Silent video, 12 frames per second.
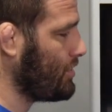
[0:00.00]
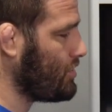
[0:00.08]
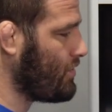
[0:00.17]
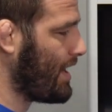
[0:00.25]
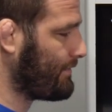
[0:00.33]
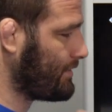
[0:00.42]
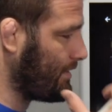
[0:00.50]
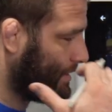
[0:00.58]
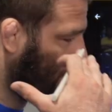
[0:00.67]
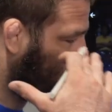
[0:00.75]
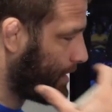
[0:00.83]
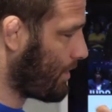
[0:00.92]
you have to
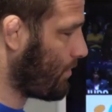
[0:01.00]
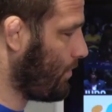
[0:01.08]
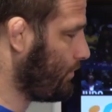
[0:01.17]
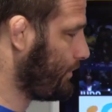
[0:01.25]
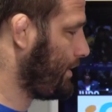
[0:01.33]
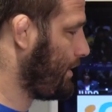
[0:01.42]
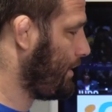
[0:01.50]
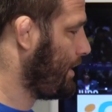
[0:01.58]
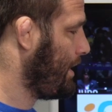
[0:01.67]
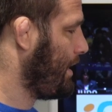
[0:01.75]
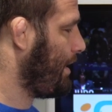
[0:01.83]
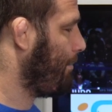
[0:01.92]
think not only
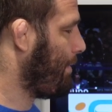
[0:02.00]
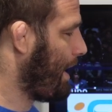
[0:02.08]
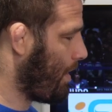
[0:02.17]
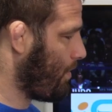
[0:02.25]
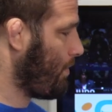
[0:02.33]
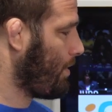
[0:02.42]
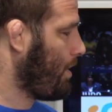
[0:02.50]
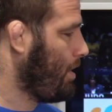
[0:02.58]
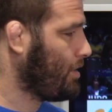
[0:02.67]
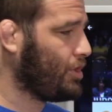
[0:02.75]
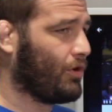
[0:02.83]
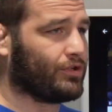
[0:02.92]
about,
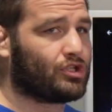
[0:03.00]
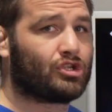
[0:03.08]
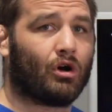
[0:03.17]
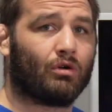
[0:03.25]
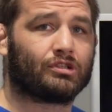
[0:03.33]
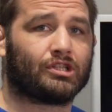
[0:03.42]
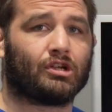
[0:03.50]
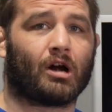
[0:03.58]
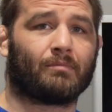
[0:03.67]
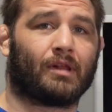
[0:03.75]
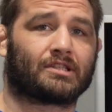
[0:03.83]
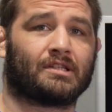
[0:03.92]
the chokes, the
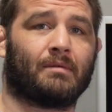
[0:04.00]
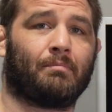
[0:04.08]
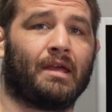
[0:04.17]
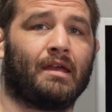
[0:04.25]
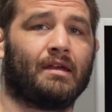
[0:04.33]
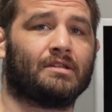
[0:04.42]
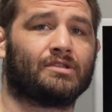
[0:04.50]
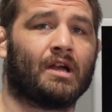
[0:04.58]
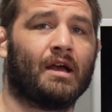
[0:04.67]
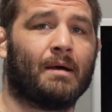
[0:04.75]
arm locks, and the pins,